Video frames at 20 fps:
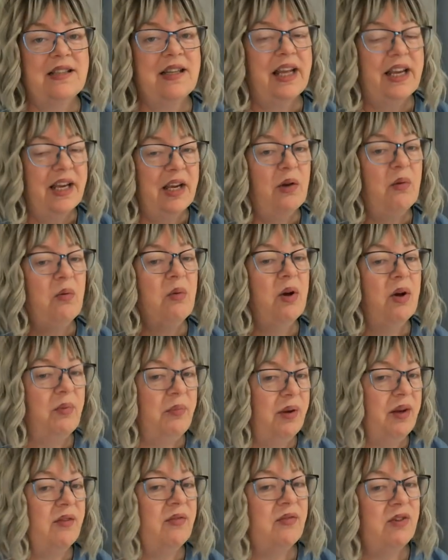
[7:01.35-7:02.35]
like it will
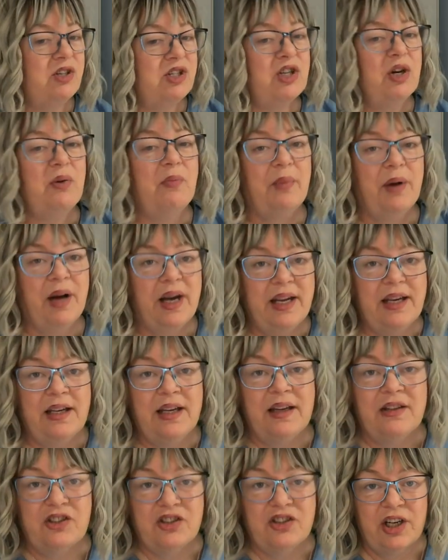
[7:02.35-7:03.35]
be for Joe Biden,
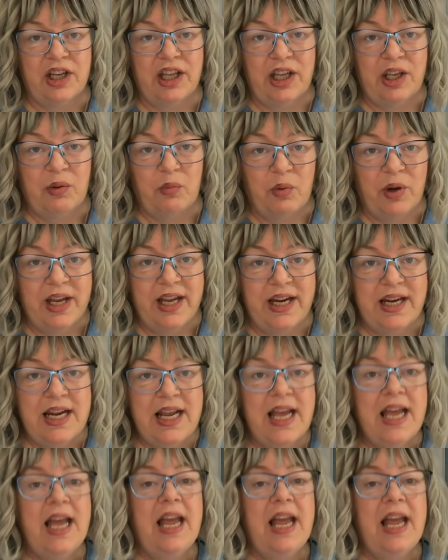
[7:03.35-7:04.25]
it he win,